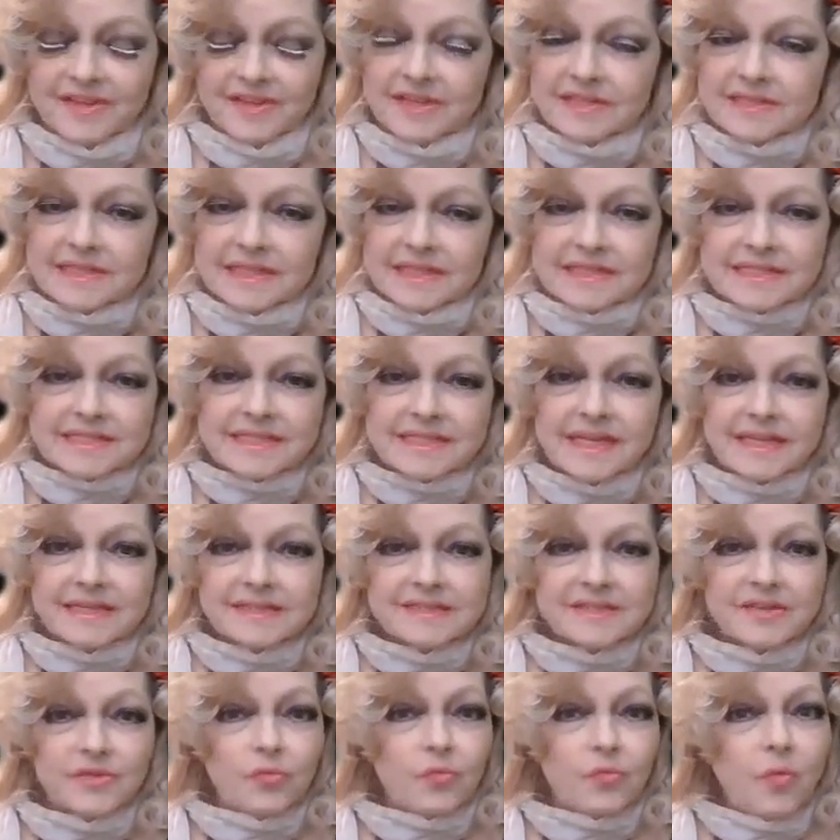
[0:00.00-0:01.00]
Because he
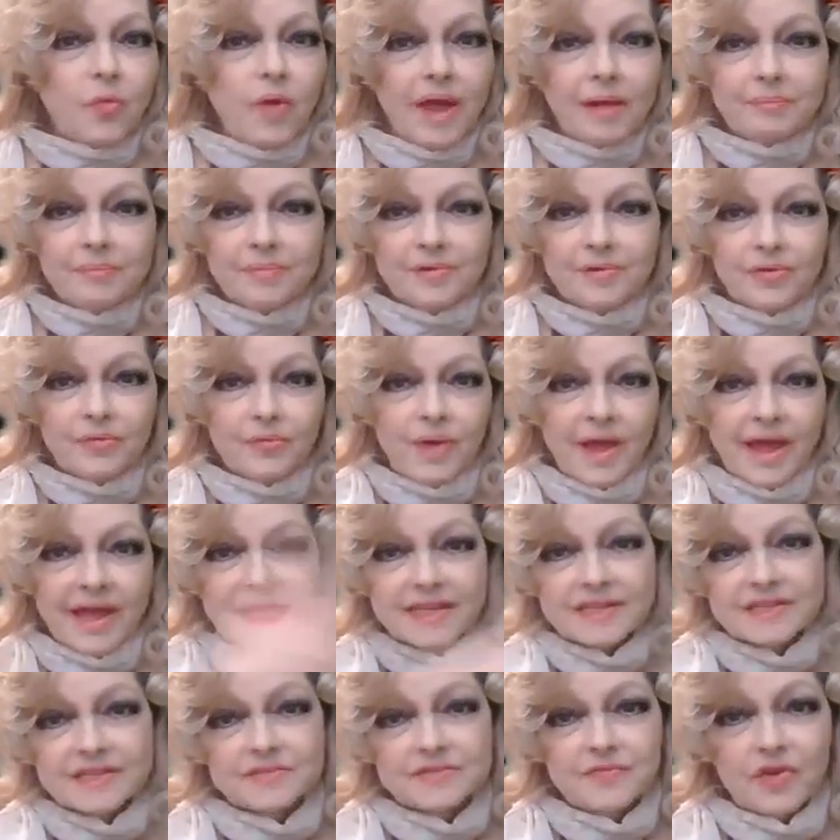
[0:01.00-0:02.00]
says he'll wipe it
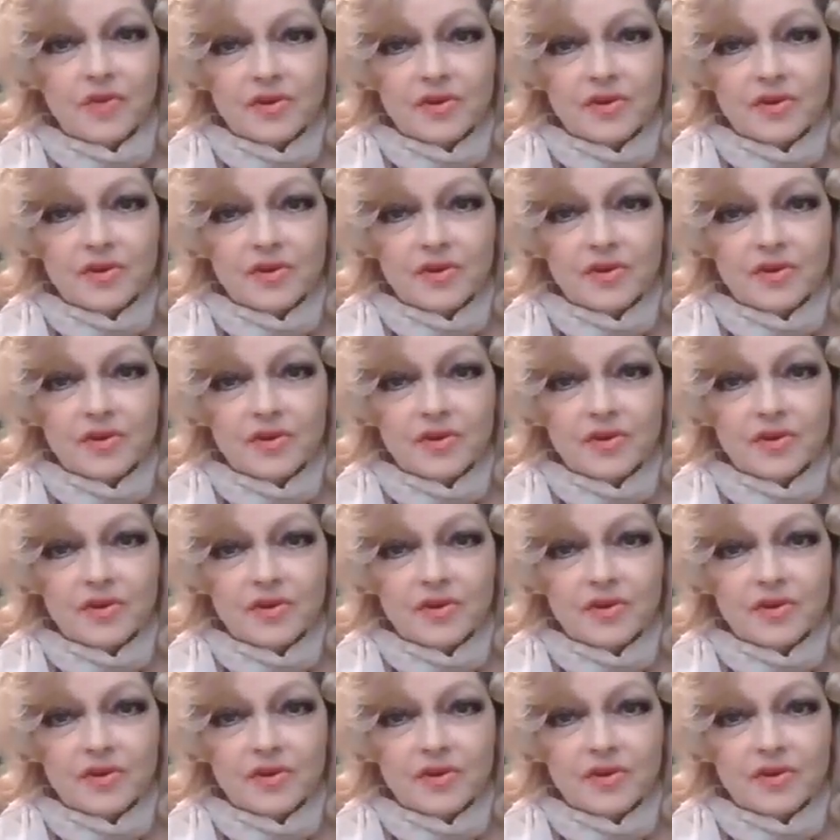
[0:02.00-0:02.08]
away as